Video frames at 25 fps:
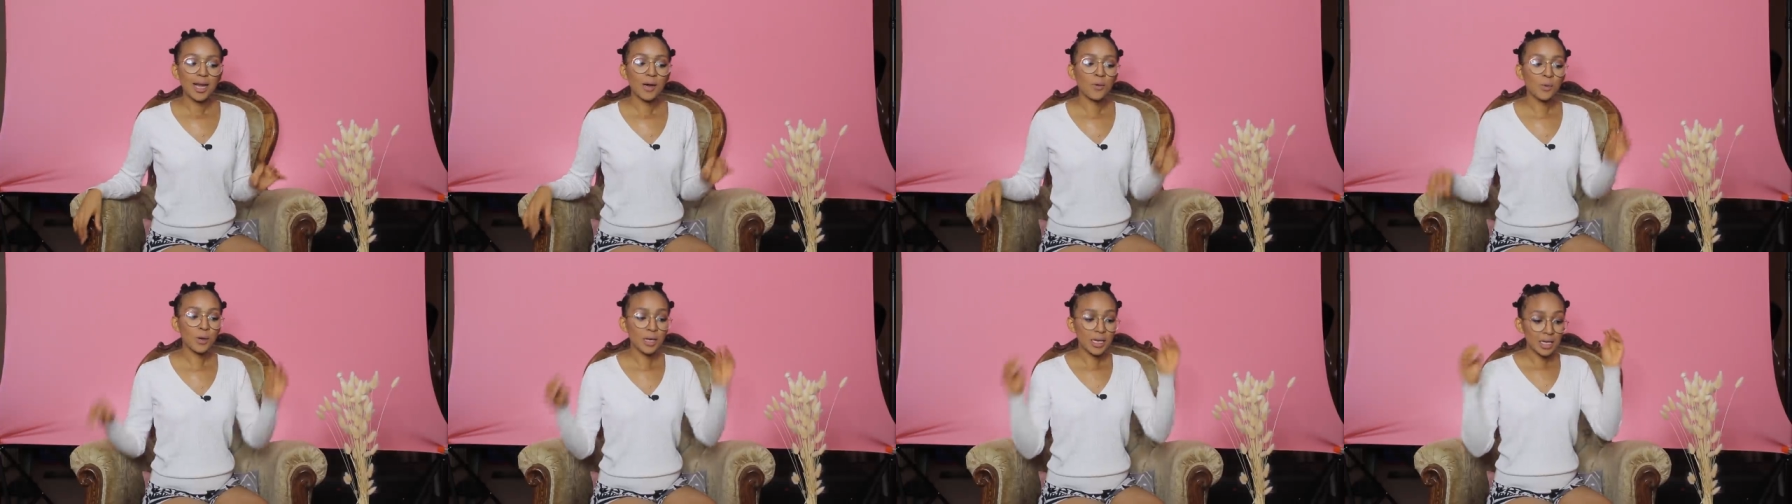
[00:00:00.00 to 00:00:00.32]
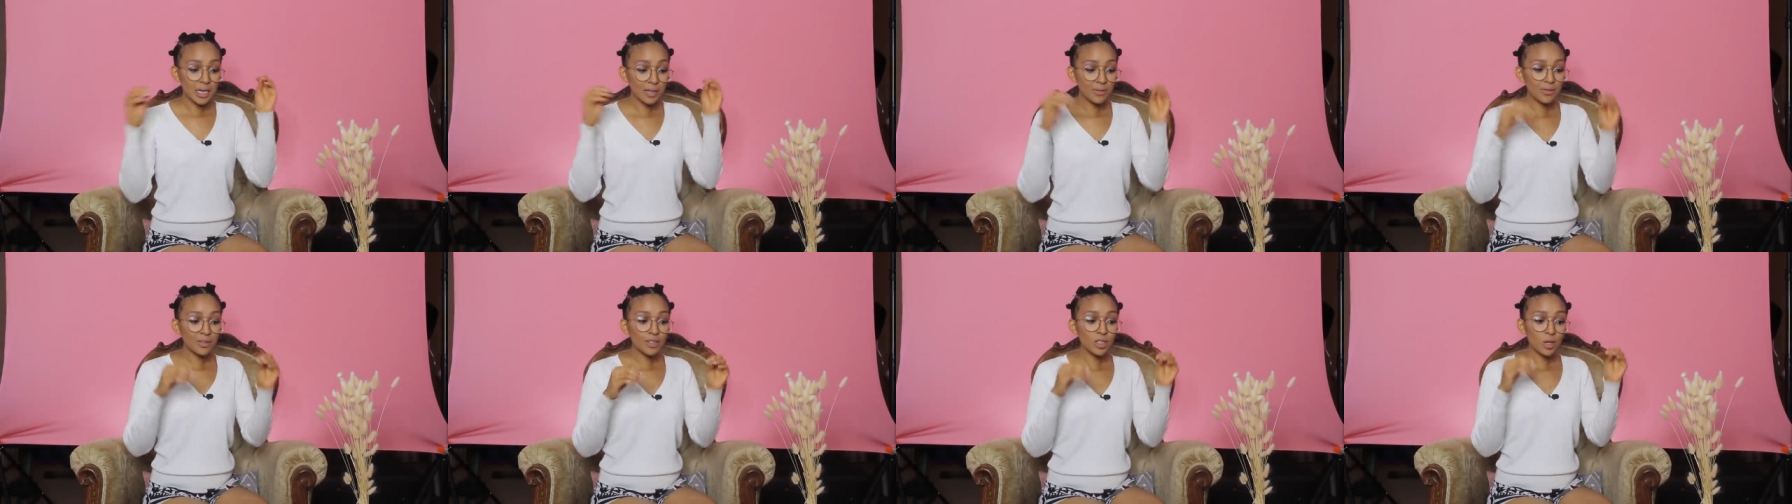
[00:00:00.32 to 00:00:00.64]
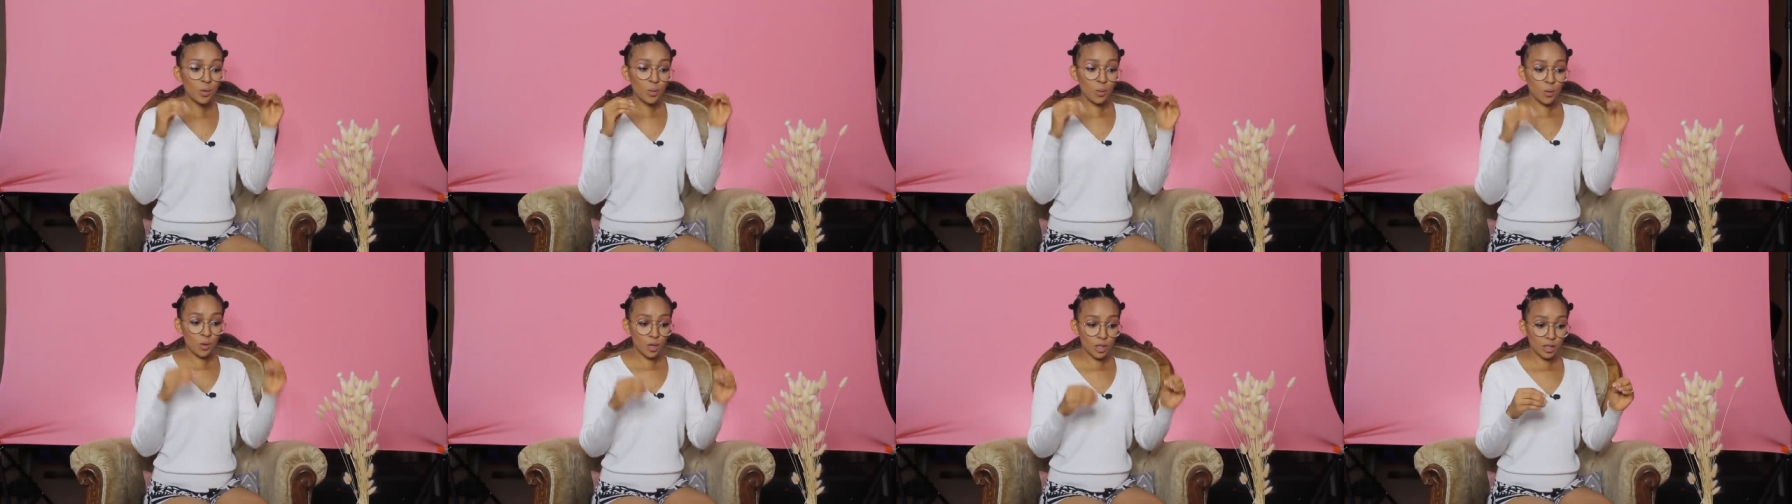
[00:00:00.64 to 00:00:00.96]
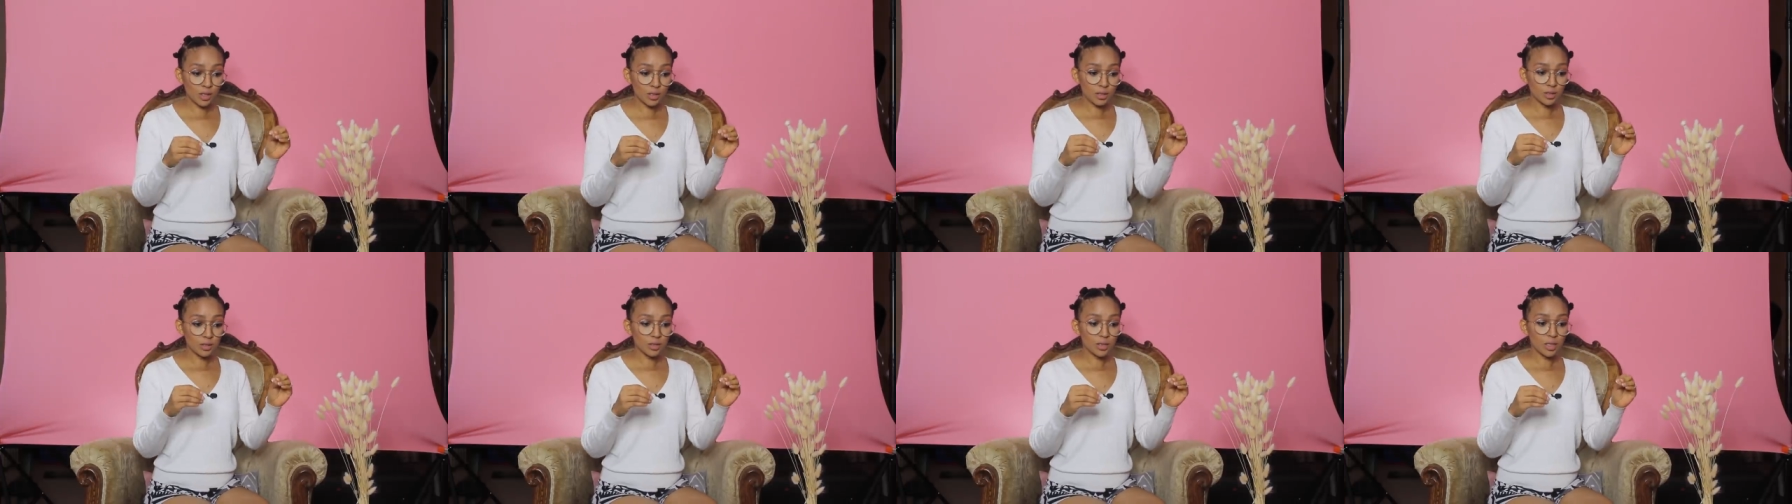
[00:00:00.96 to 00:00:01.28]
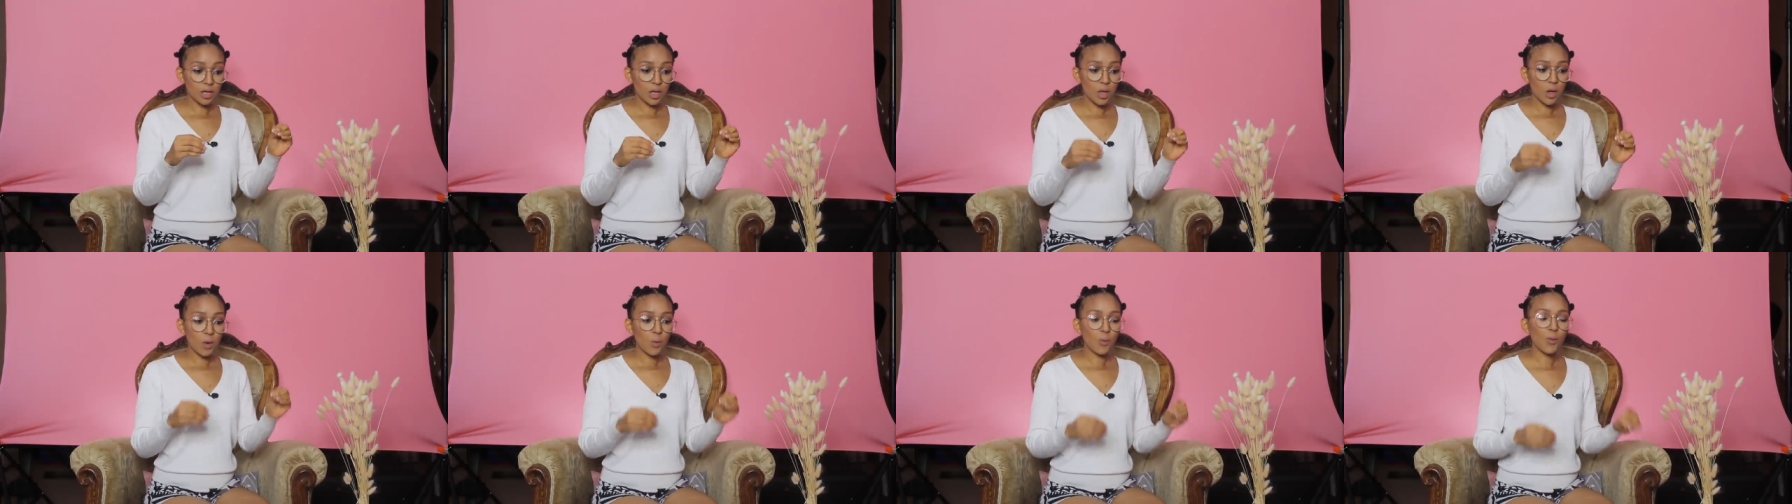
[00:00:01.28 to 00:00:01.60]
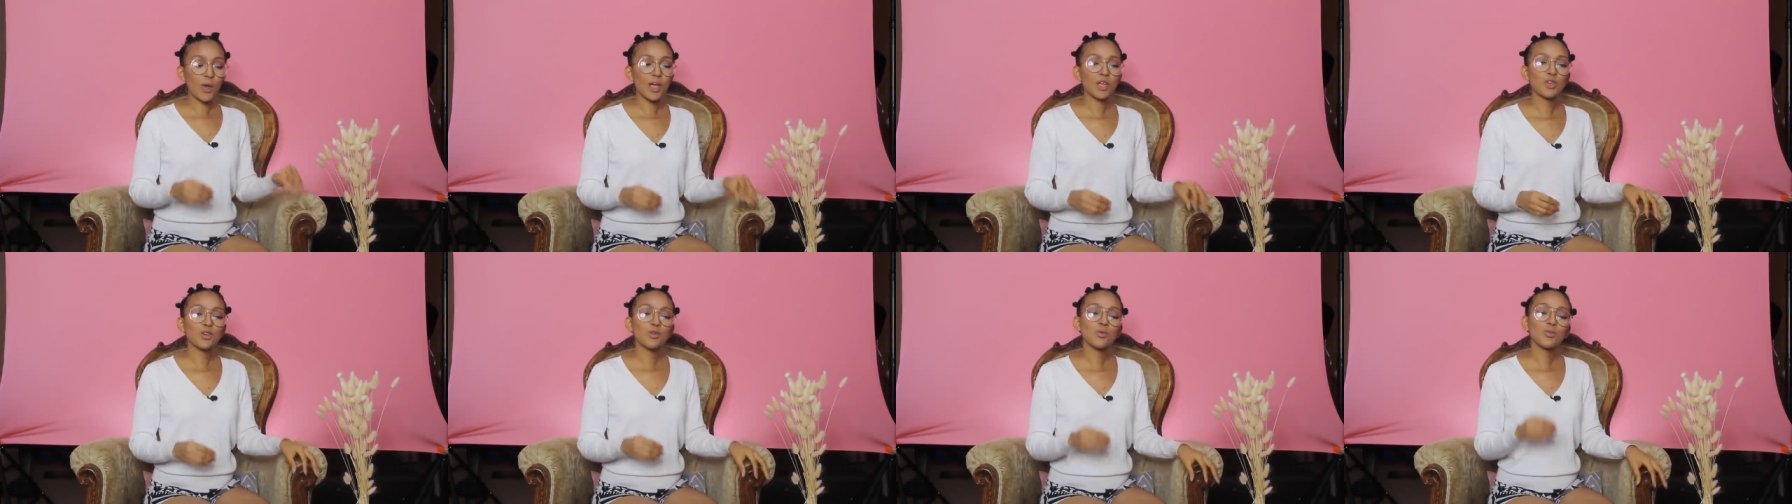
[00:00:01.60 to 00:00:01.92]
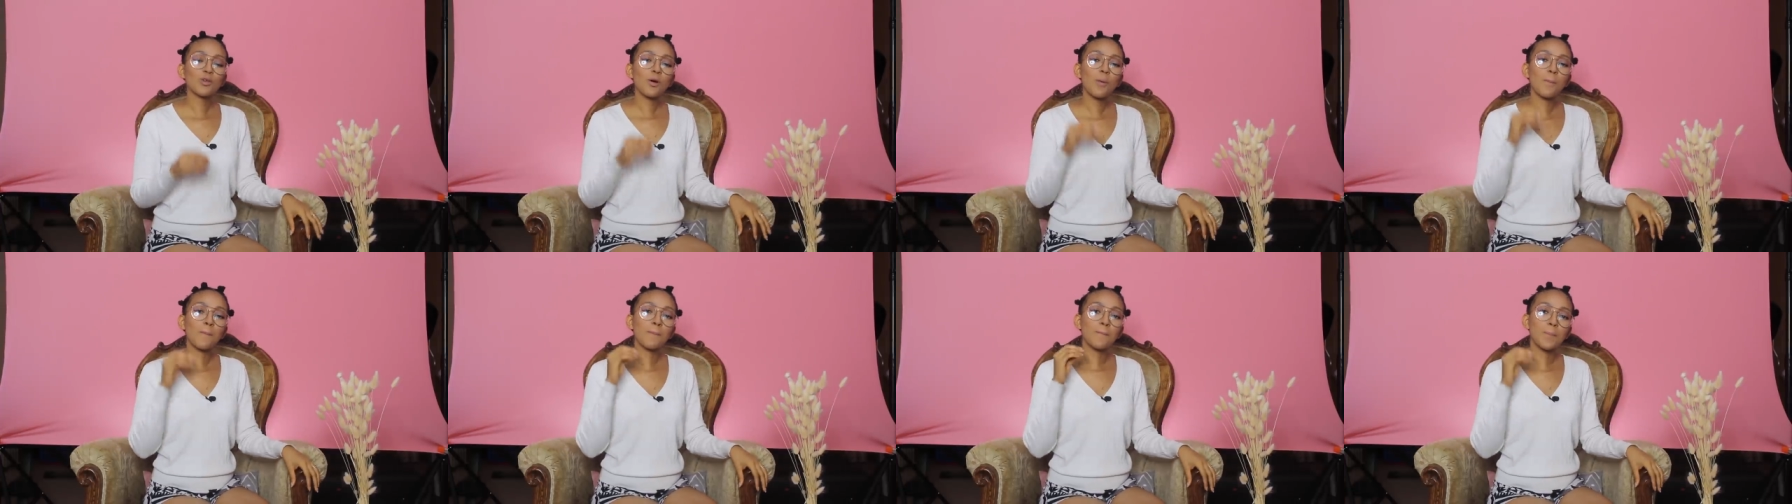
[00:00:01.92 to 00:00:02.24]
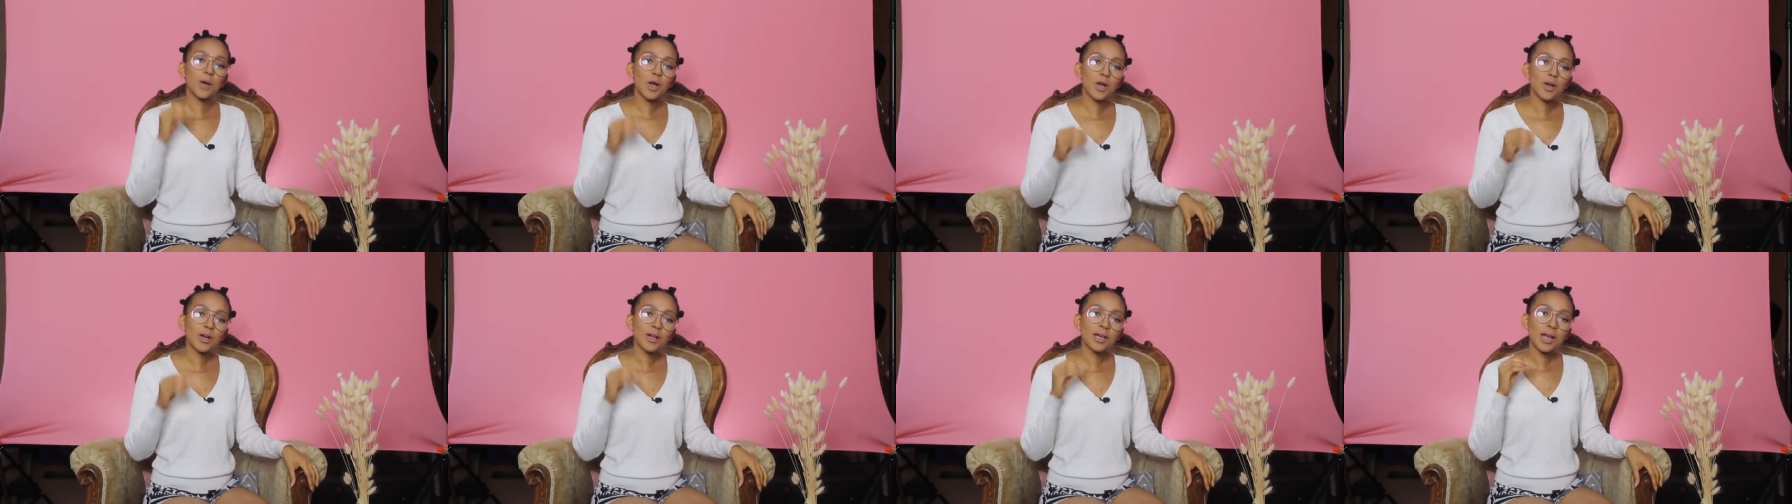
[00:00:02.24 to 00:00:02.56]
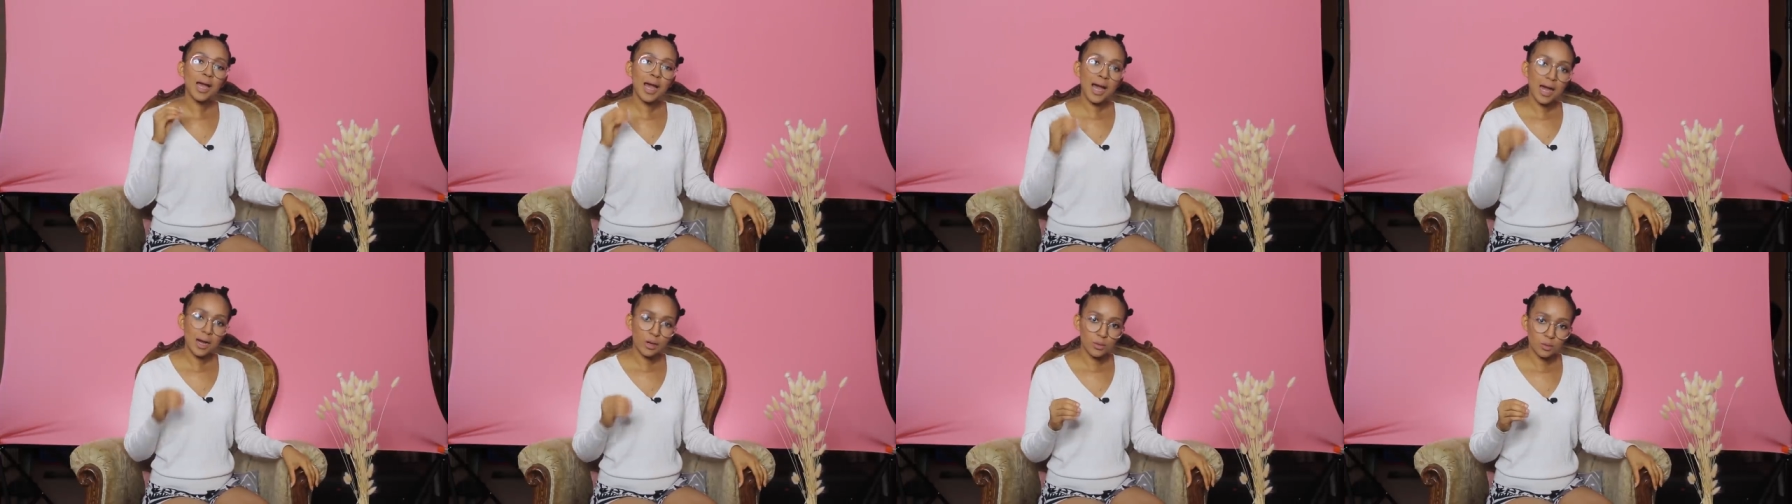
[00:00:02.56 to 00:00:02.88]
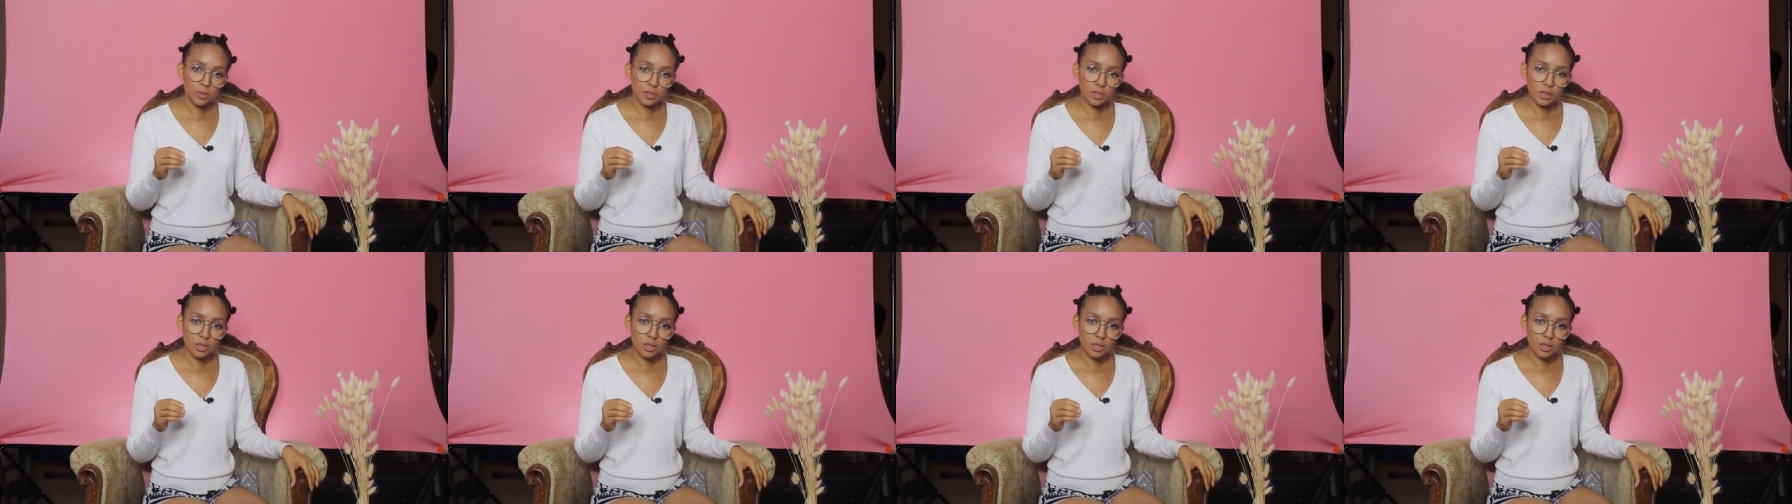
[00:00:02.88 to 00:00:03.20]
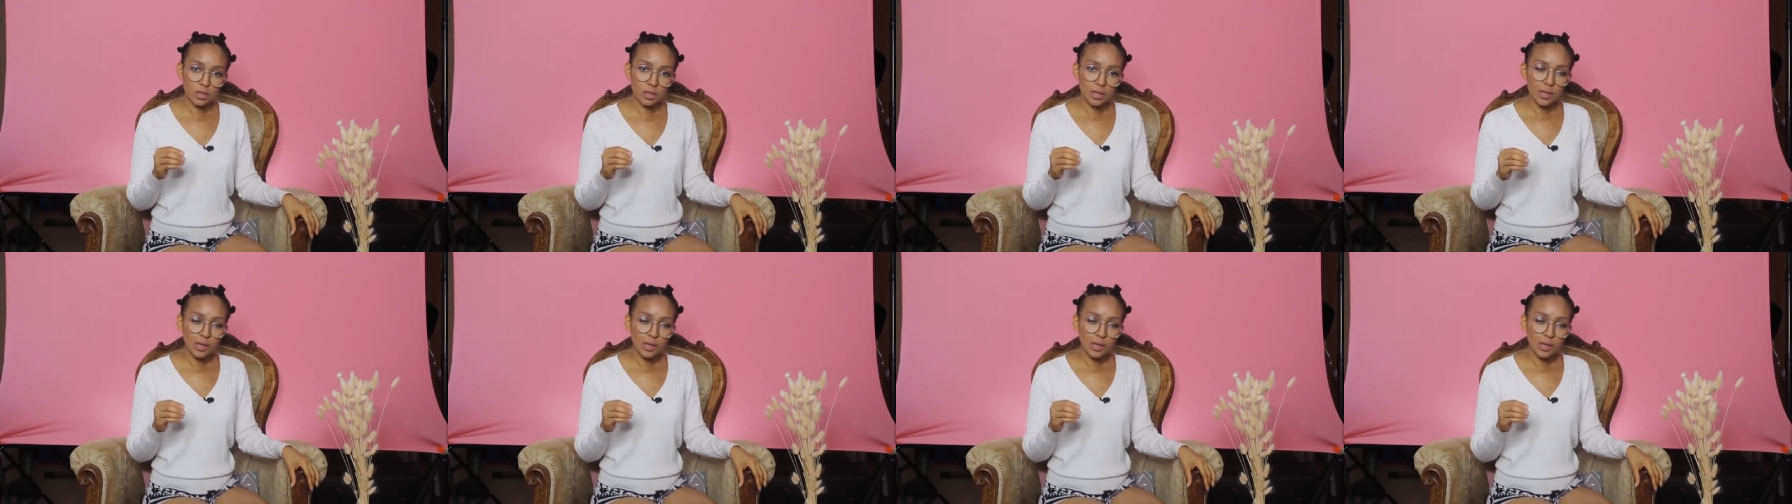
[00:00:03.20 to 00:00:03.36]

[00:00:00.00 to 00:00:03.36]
We live in a world where you will burn out,